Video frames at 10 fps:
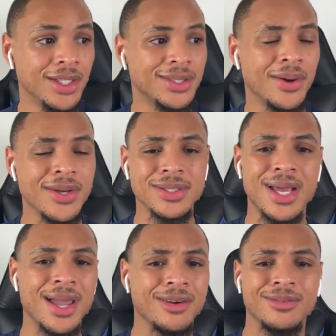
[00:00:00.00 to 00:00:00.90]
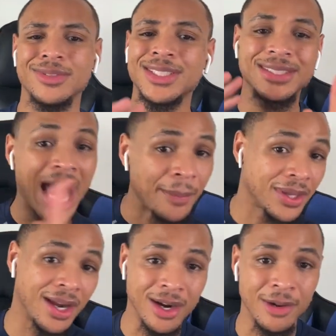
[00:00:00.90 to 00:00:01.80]
So it's like, stop
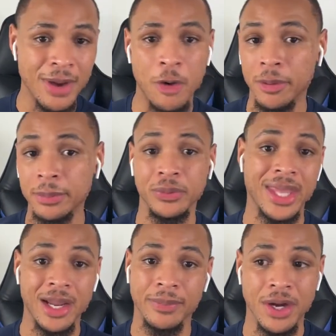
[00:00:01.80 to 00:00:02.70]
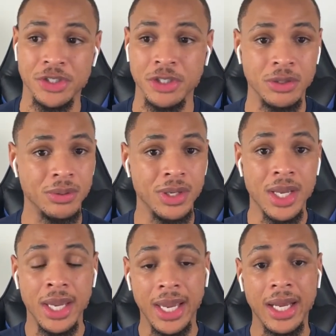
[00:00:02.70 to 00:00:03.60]
caring about what people think about you.
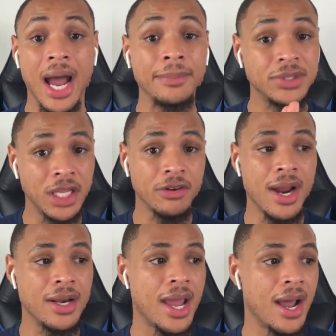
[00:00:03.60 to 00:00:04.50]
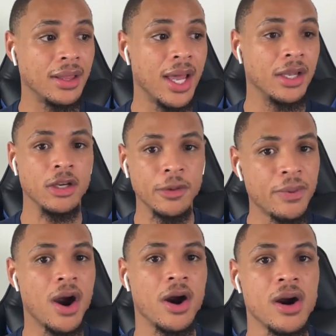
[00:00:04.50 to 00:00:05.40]
And I'm telling you right now, like, your
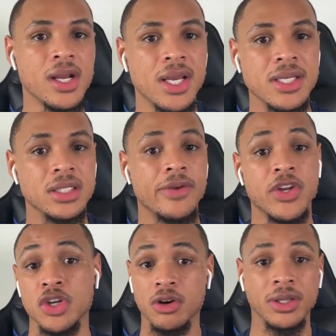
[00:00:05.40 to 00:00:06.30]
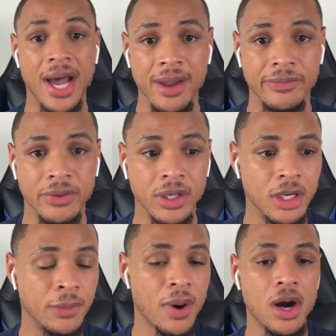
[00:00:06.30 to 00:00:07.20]
priority is living your life.
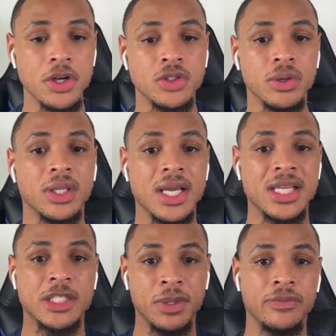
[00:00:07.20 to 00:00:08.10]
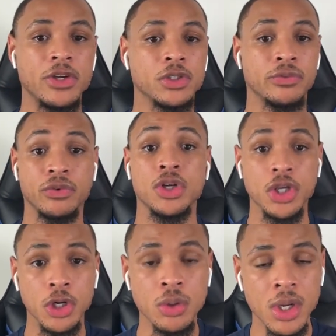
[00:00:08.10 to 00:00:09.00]
Your priority is doing things that's beneficial for
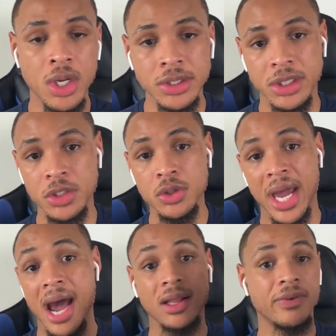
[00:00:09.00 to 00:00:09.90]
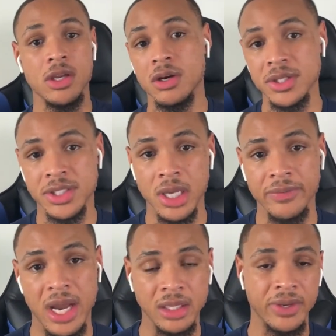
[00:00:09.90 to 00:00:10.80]
you so you can elevate
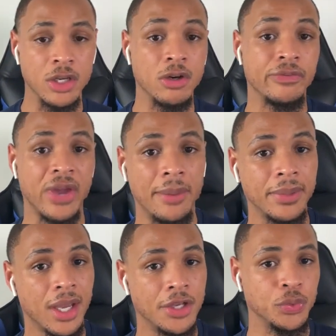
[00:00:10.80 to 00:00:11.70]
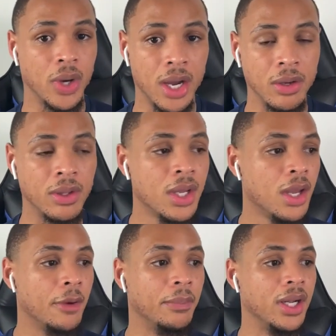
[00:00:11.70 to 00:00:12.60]
yourself, elevate your family as well.
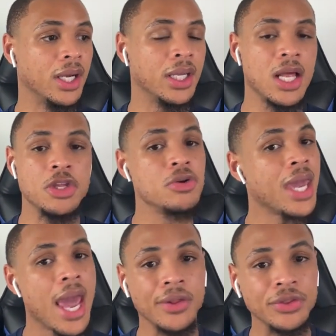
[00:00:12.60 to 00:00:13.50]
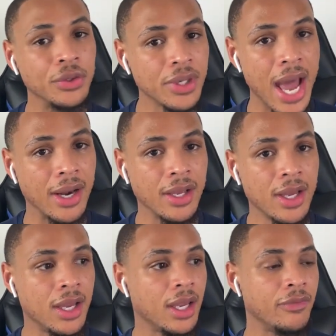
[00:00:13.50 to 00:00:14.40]
But again, you can't do that
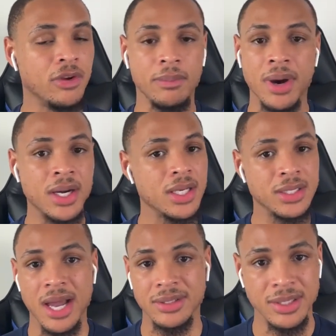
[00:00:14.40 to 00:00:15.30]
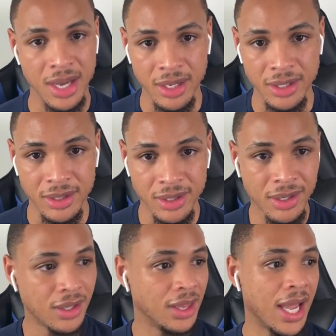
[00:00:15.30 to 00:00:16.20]
if your money is not set.
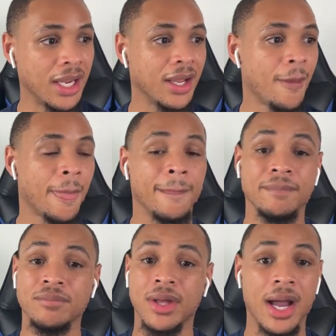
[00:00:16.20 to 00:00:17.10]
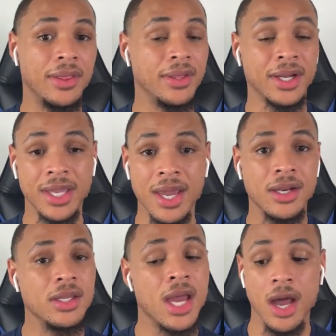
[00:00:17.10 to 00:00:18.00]
Like,
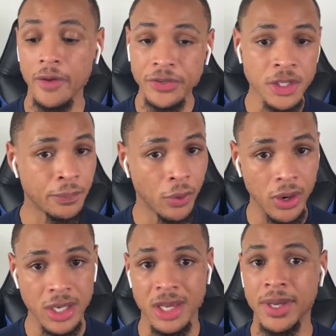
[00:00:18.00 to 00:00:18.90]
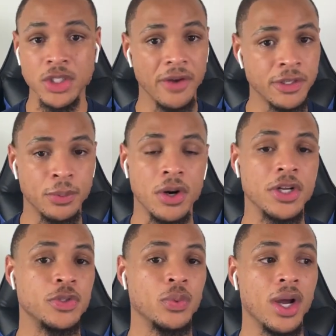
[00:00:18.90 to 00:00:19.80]
again, your health is important, your mental health is important
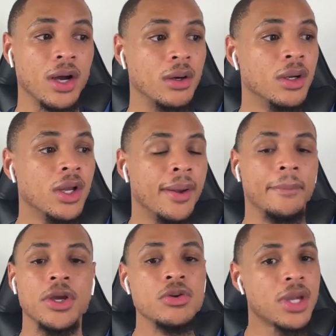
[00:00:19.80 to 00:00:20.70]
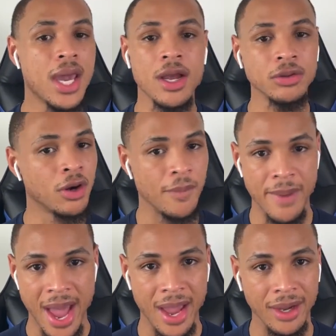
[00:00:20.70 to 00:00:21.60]
as well, but you can't ignore the
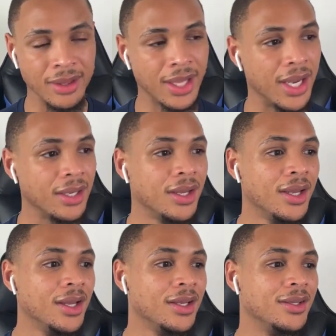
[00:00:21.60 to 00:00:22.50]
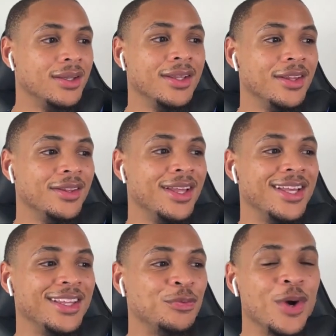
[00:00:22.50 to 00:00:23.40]
bag. Like,
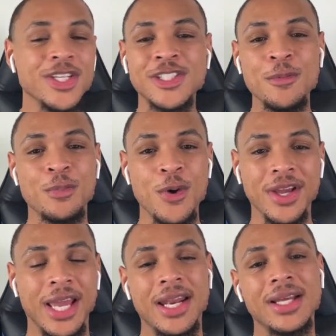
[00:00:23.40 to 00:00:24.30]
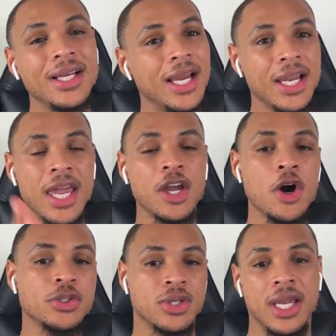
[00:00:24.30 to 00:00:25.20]
what's the point? And it
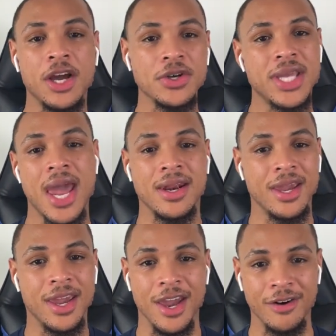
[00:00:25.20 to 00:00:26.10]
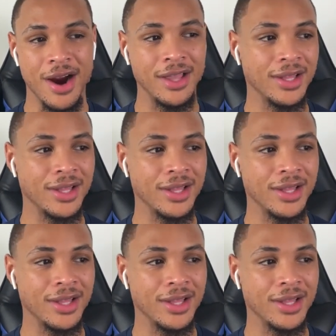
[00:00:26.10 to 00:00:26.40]
goes hand in hand, right?